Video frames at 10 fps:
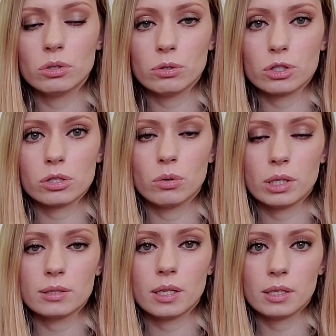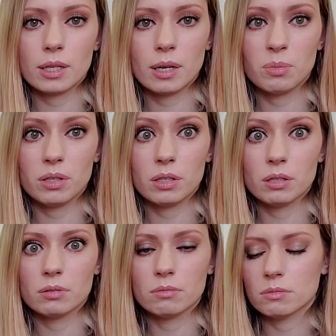You'll just notice that it can be a
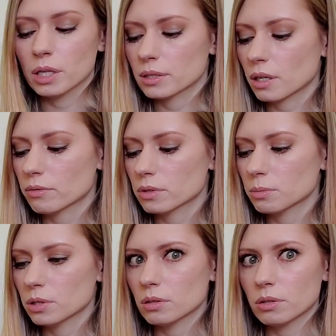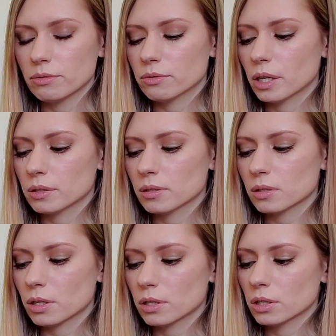little less comfortable at the
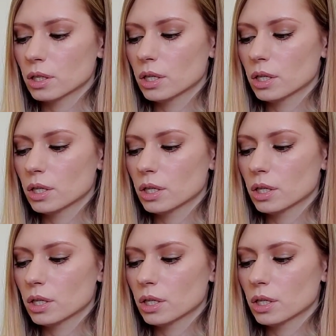start.